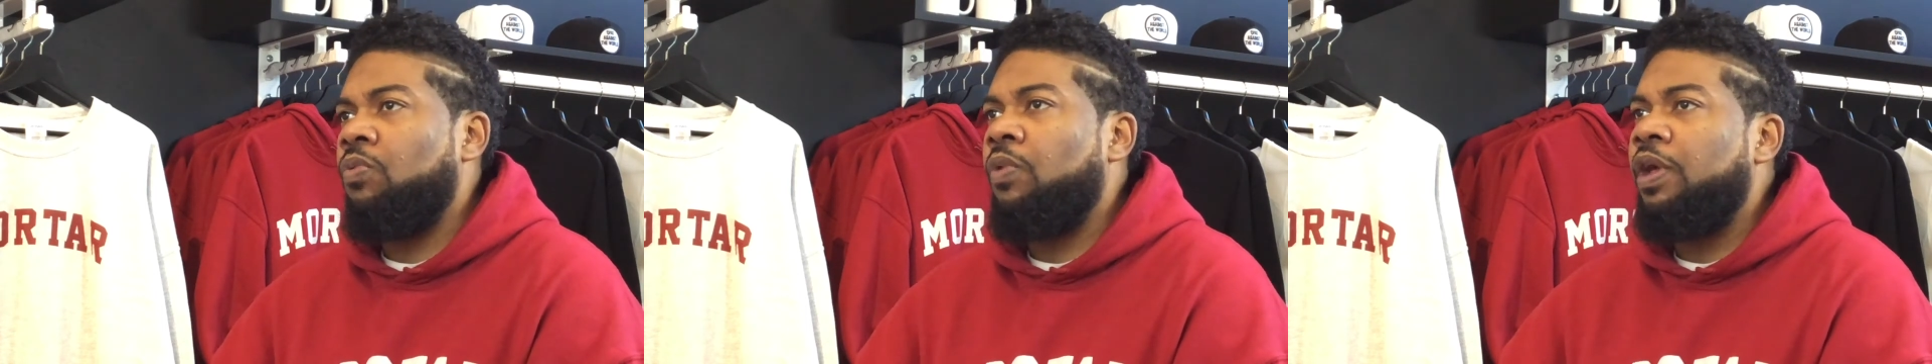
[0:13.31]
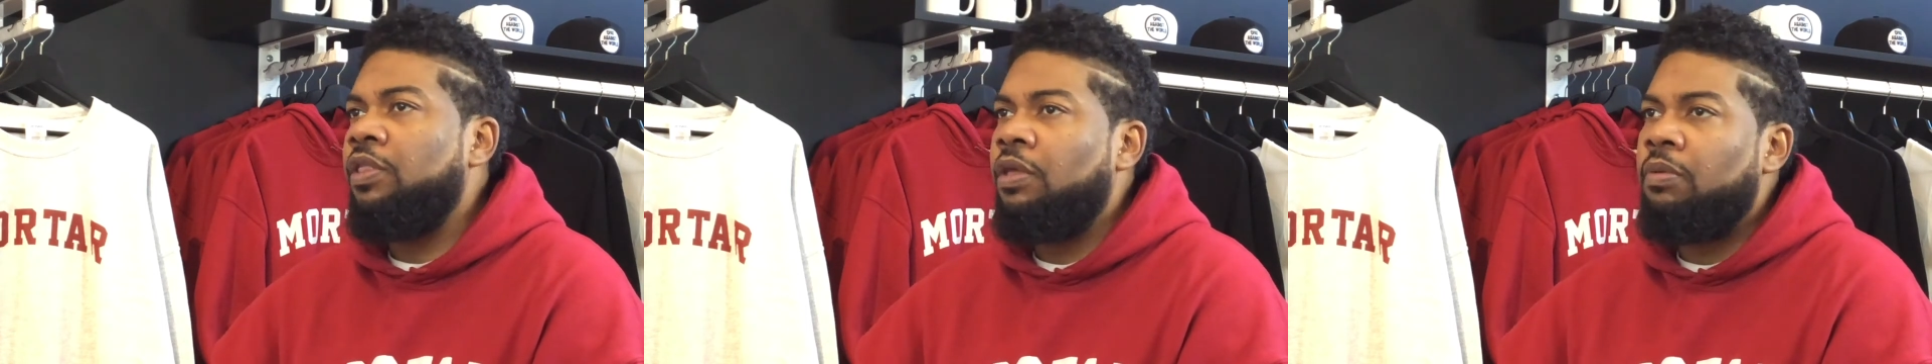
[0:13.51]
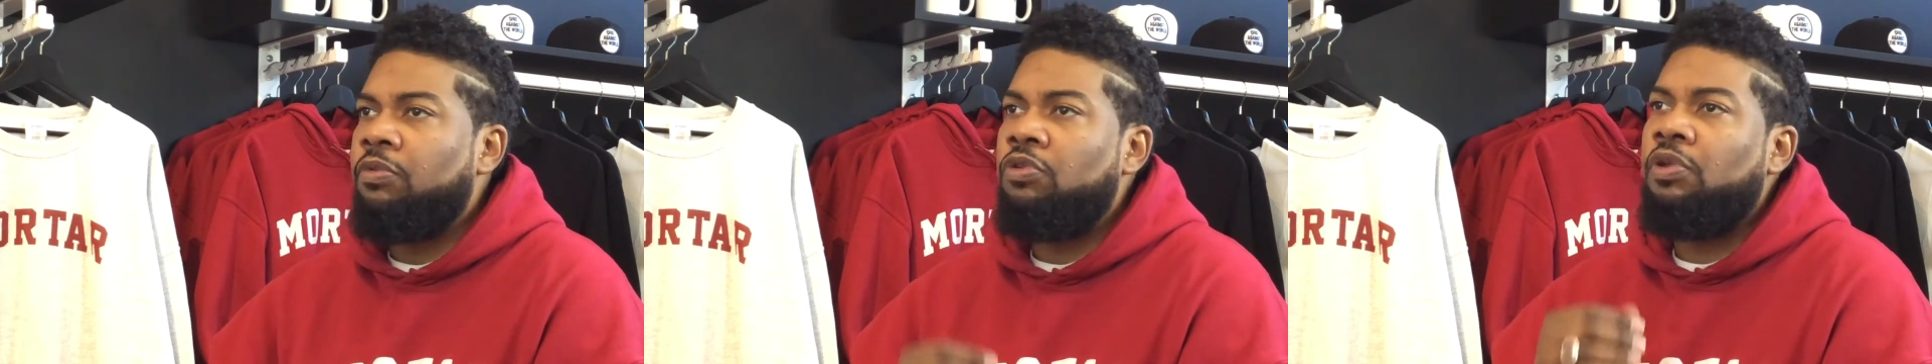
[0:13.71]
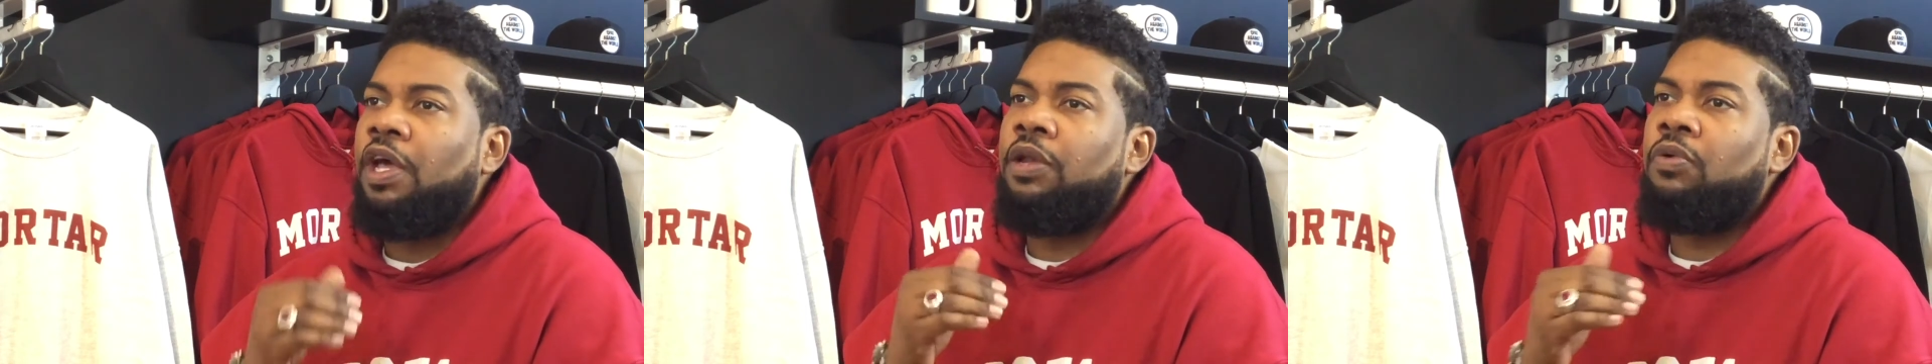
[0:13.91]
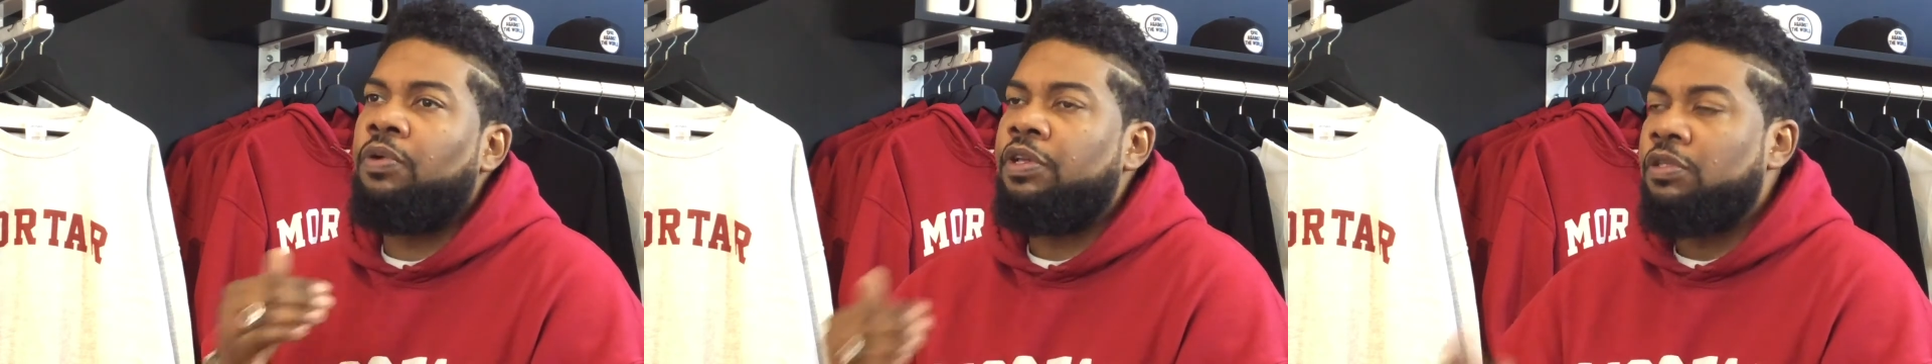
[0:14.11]
the way that
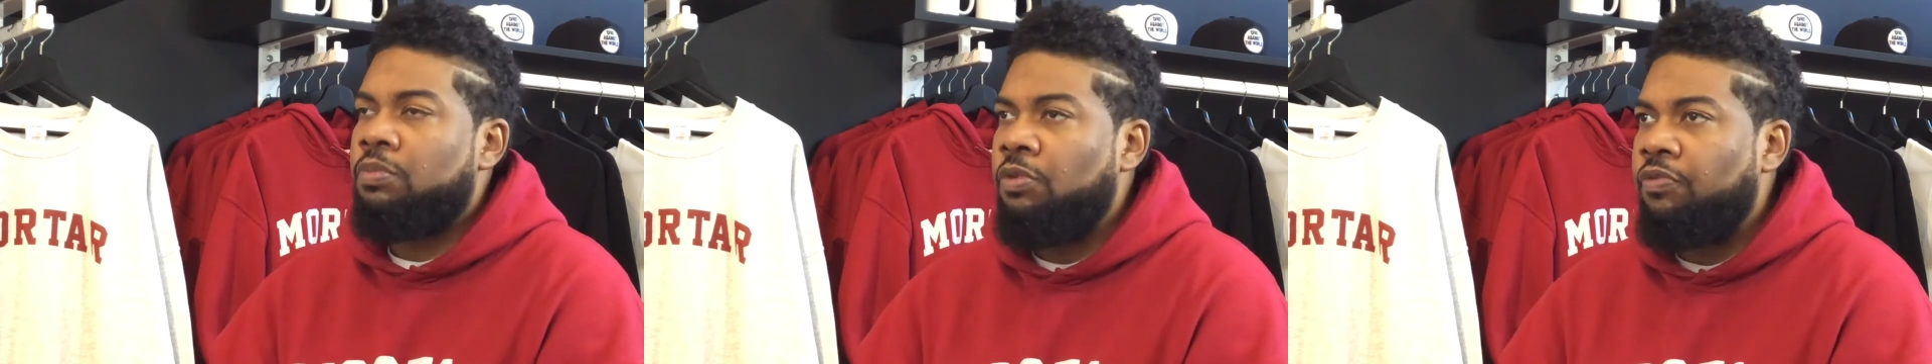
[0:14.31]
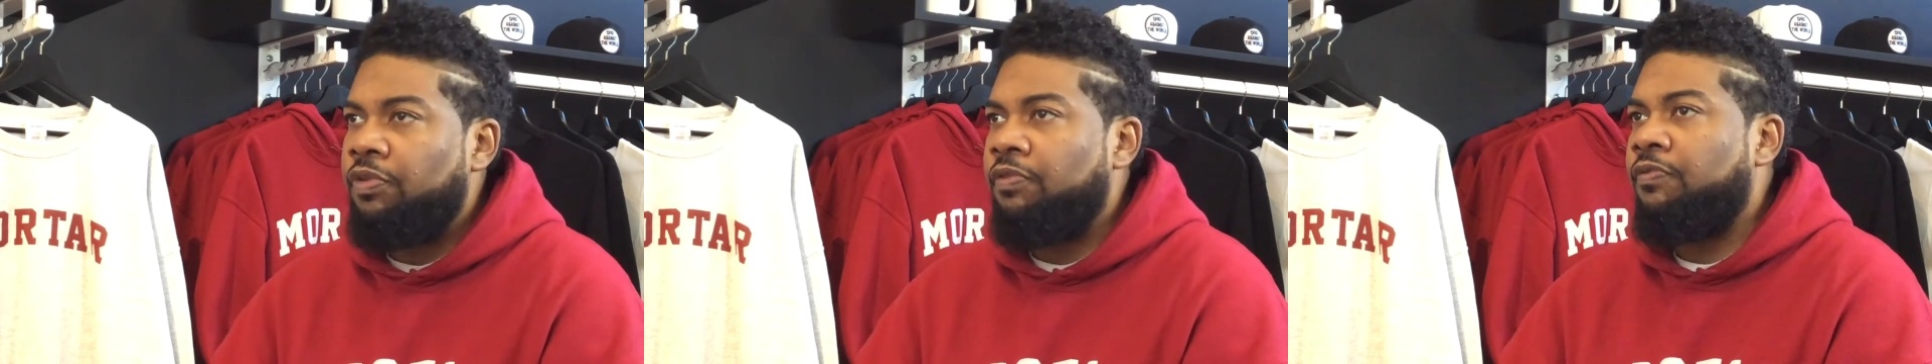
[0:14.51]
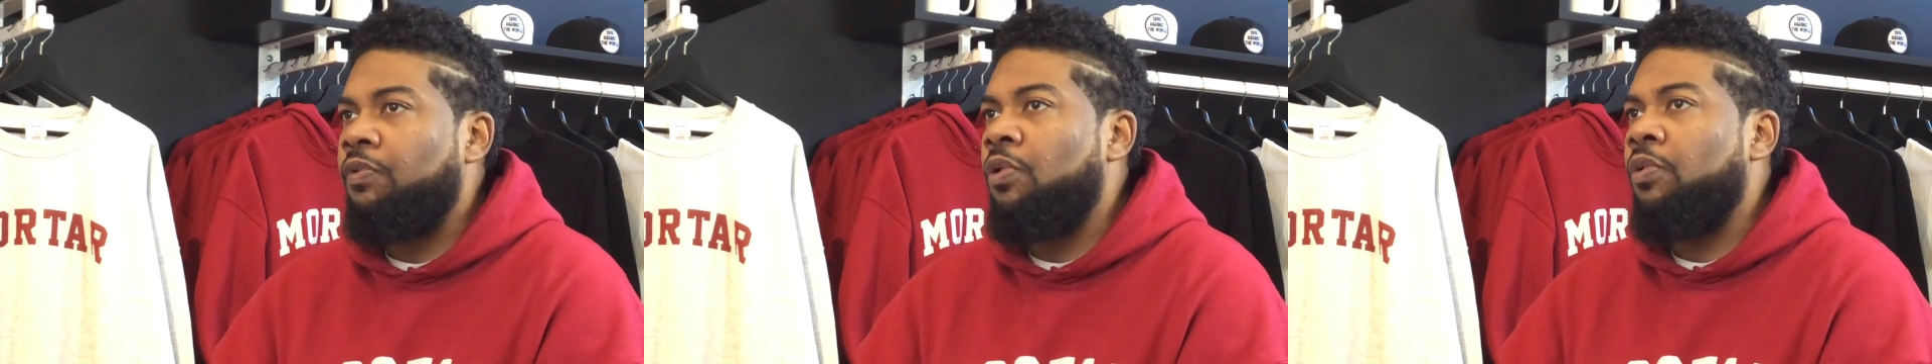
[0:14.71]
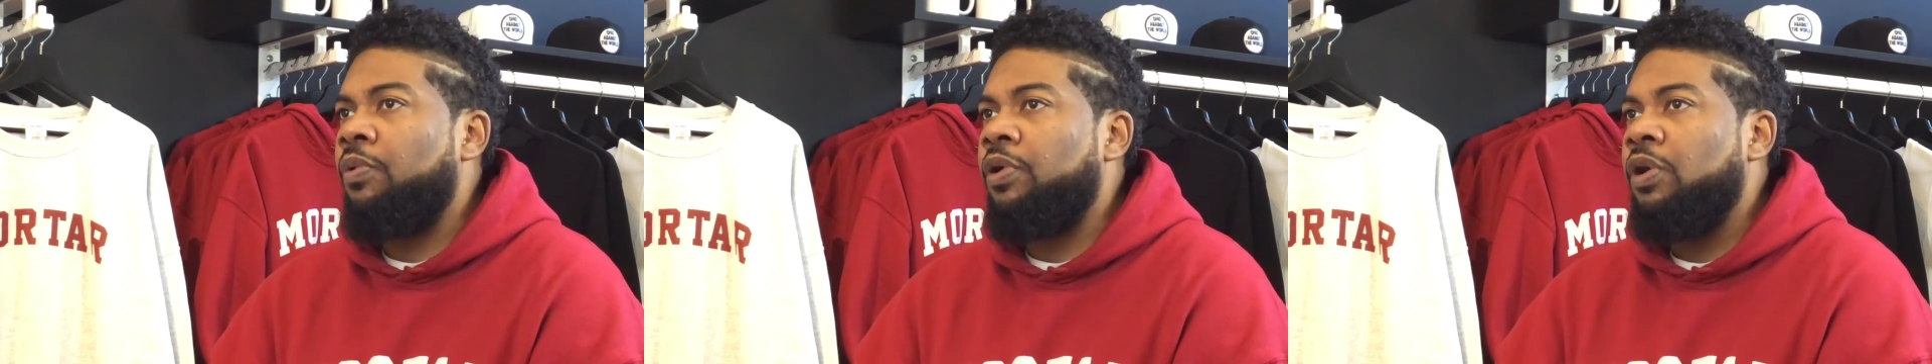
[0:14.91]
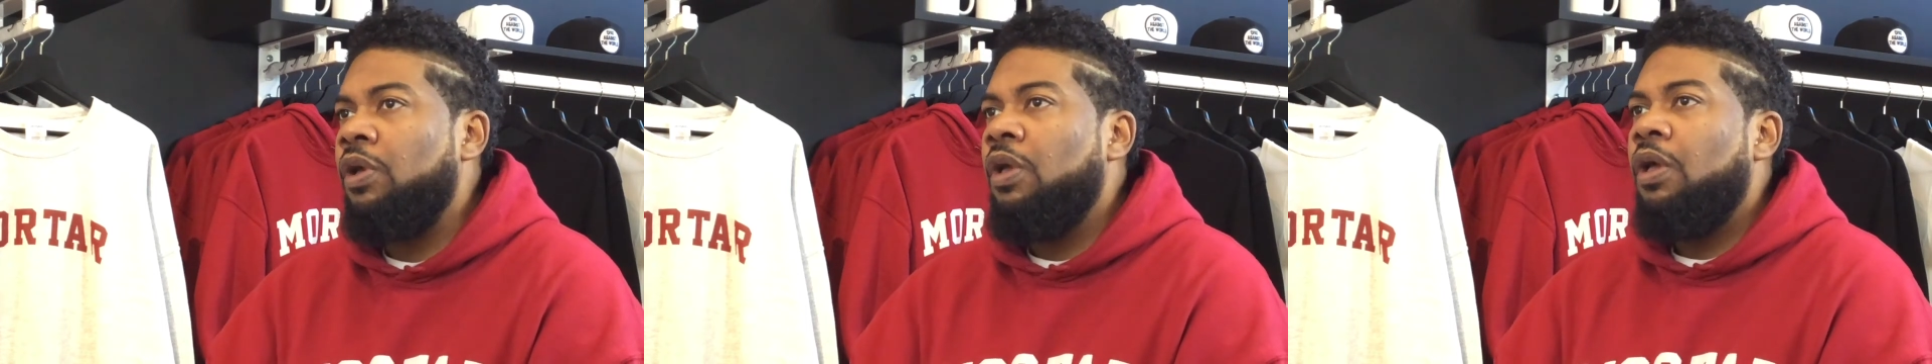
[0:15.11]
United Way is moving
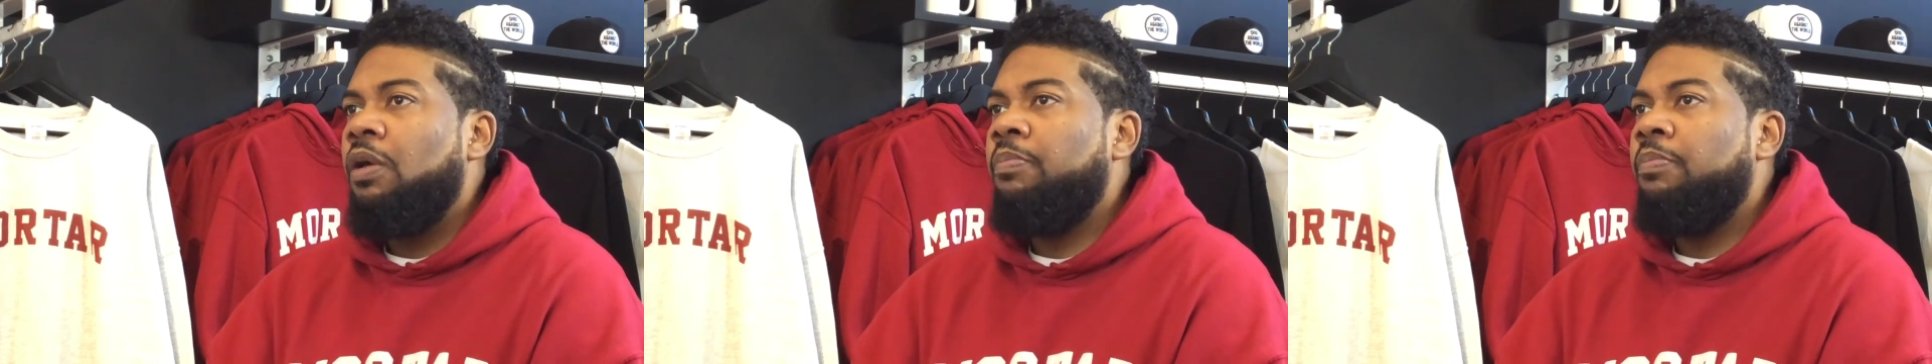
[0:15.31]
forward,